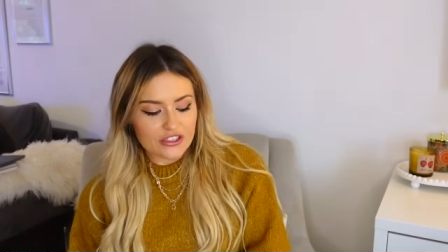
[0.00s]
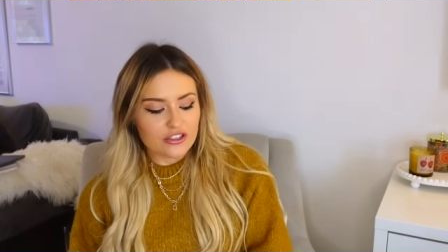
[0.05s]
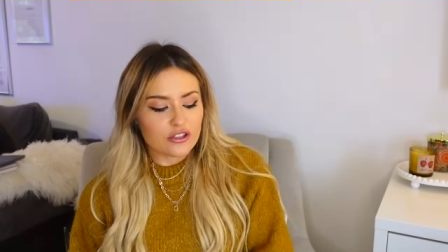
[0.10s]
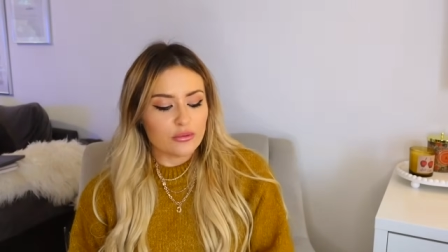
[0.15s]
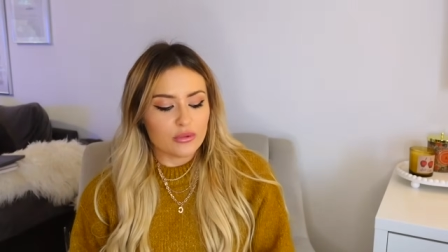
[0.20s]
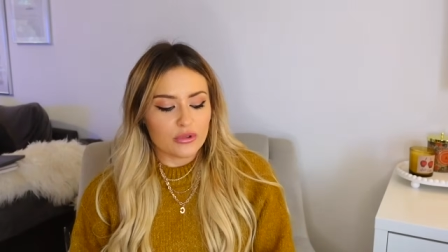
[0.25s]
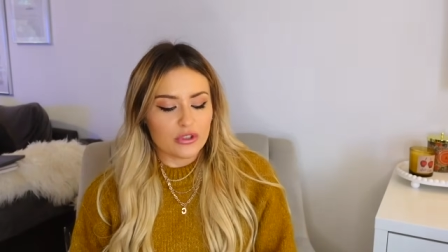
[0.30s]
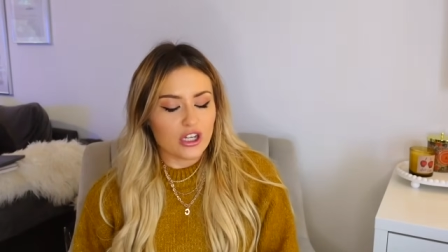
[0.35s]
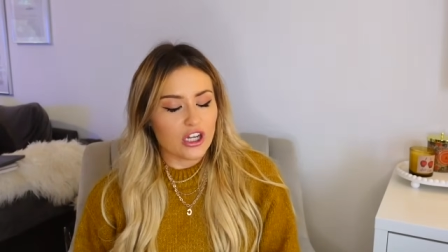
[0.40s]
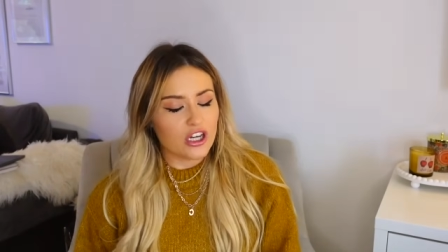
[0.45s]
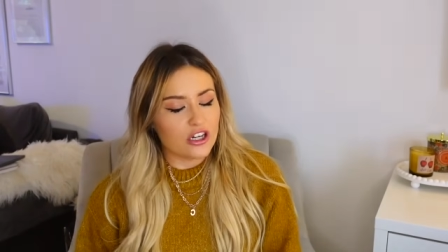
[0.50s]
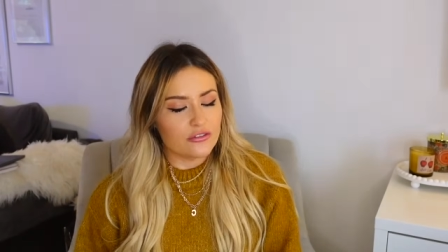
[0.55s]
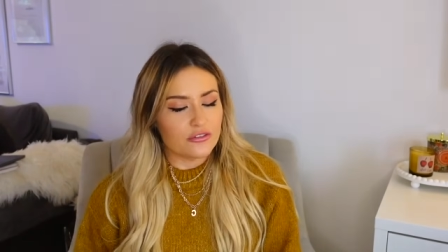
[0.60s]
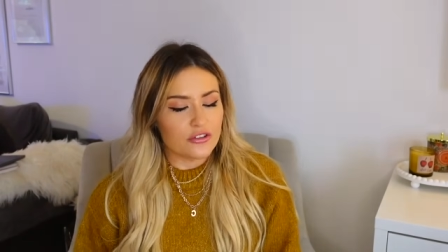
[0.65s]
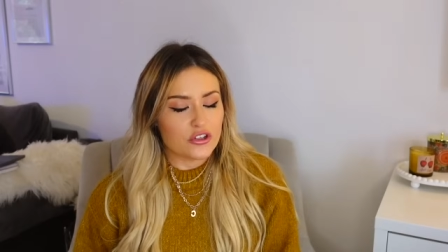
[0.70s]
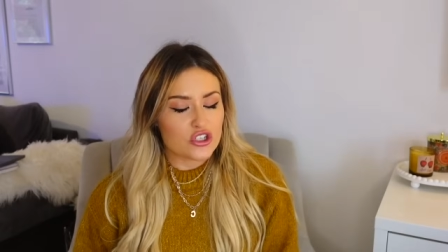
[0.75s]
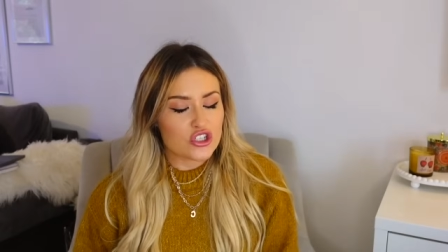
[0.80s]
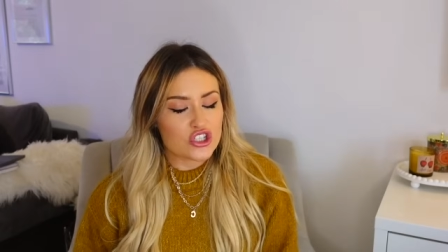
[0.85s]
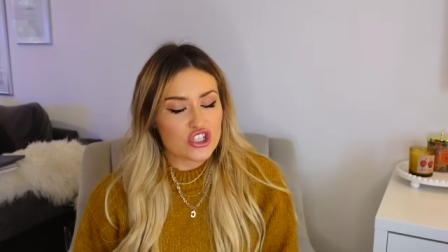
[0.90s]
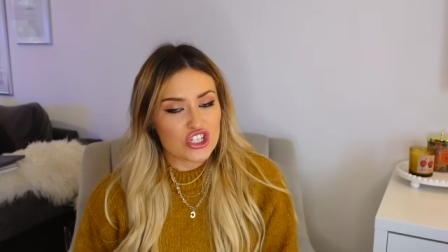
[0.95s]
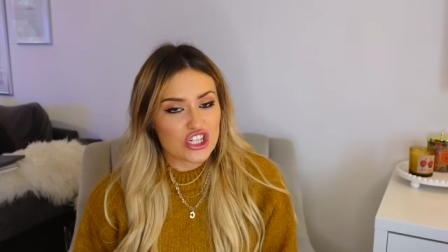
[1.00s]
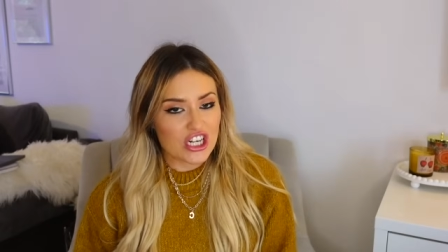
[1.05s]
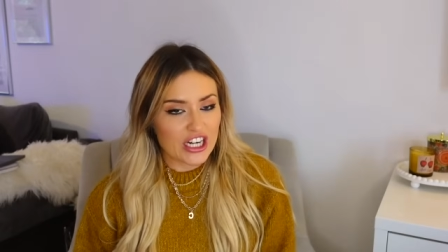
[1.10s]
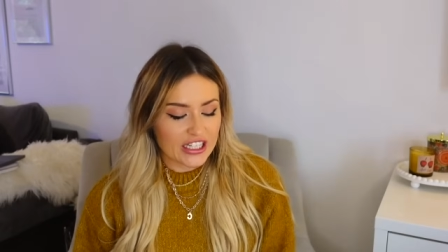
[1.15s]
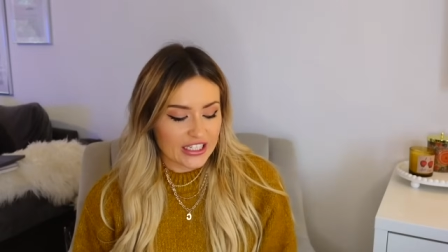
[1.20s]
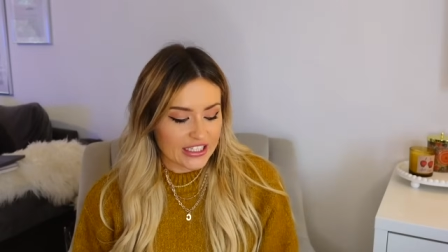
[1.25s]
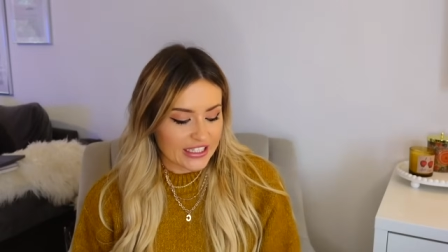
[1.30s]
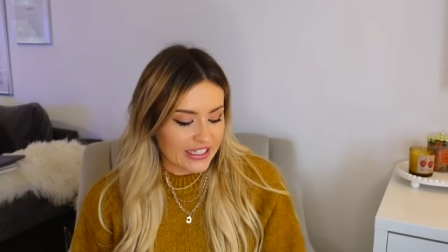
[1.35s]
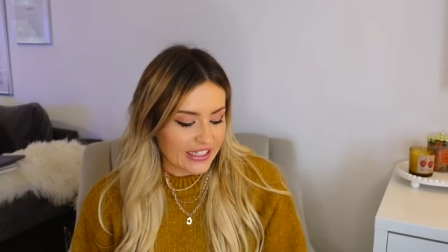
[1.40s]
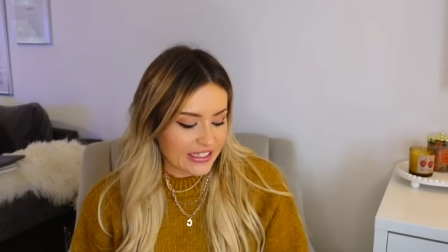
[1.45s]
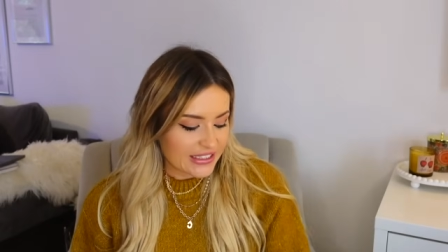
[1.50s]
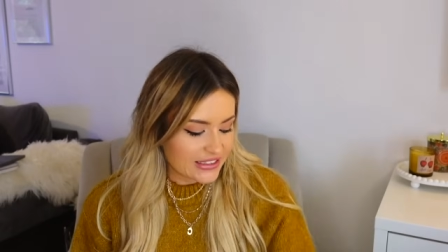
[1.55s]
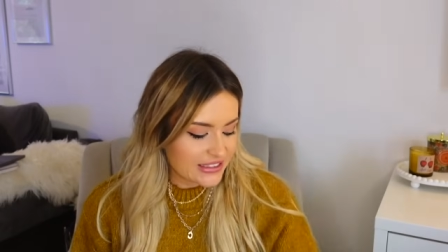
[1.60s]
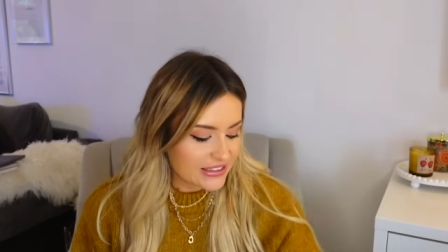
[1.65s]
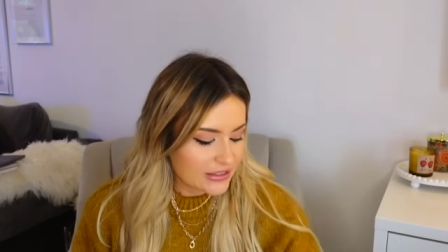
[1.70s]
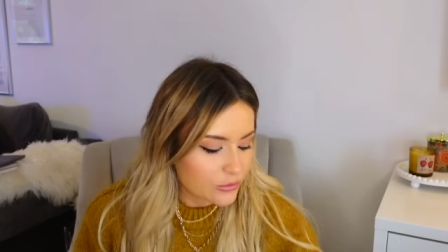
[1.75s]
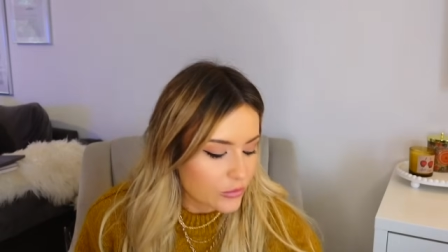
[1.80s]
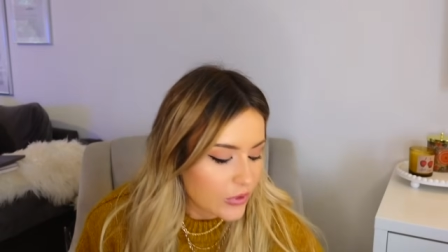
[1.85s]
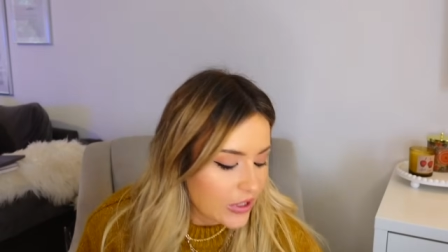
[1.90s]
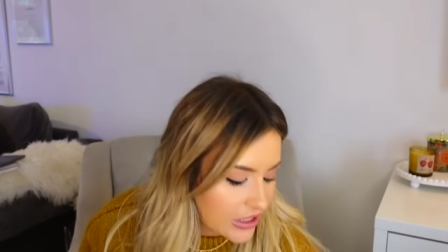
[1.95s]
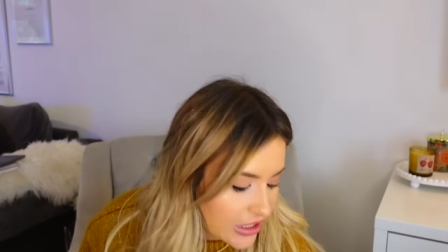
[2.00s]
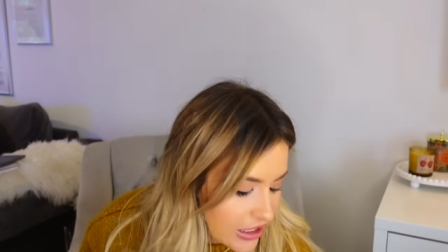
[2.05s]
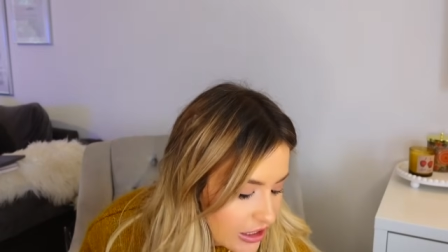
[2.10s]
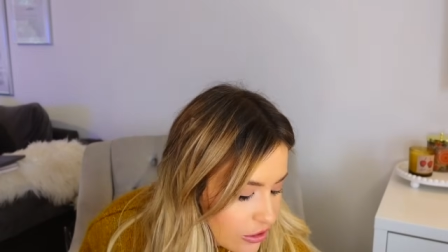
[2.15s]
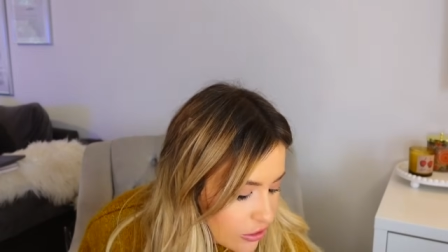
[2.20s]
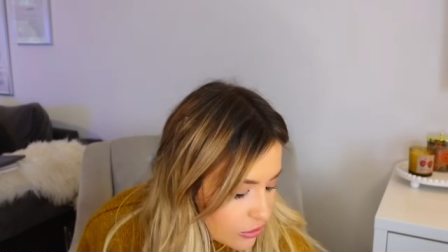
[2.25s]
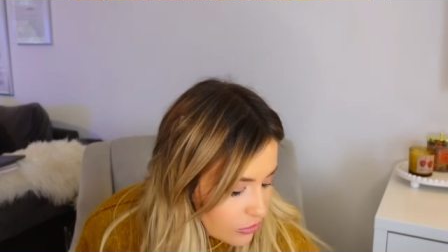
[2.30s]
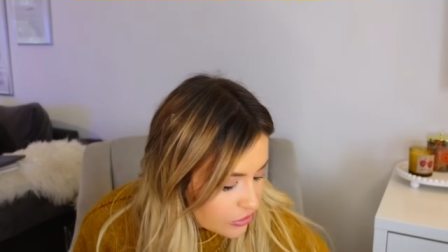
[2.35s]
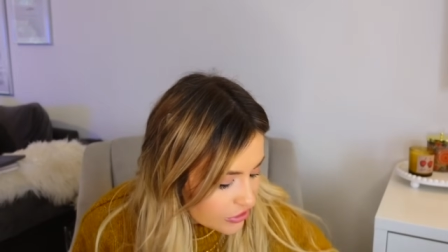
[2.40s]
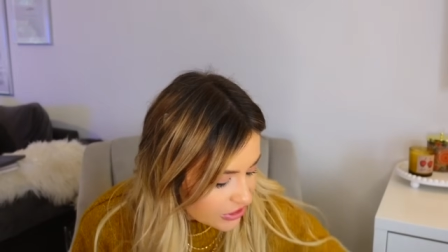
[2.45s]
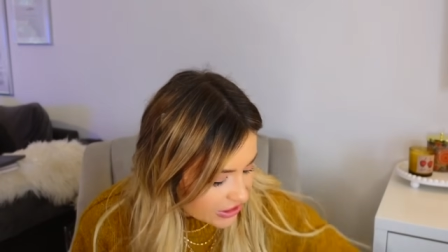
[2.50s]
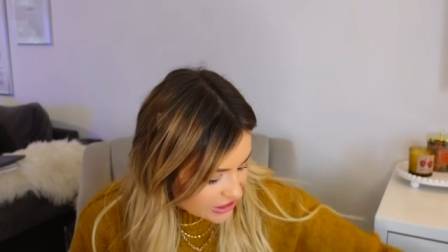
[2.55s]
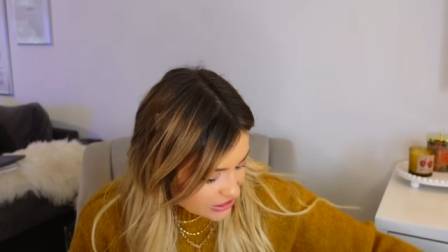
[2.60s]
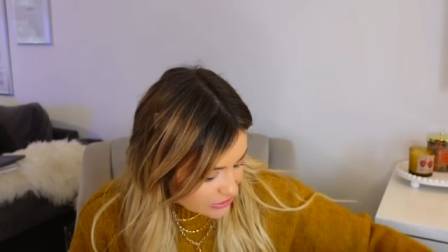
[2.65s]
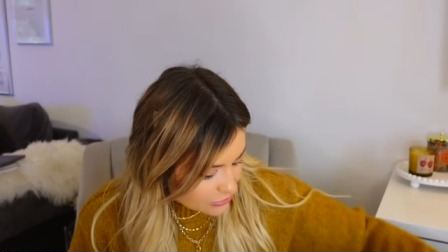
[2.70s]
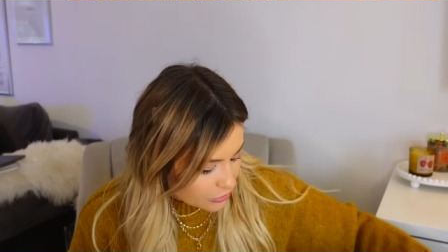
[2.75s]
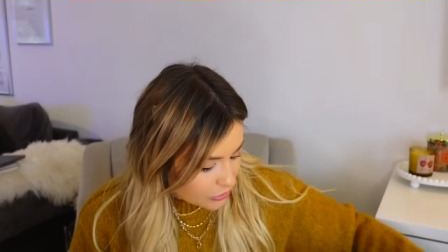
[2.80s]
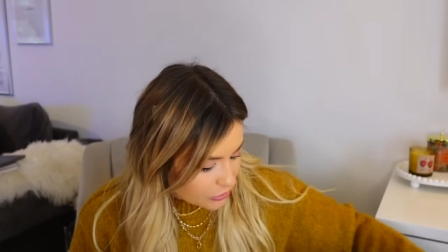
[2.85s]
a couple of shackets. Well, I got this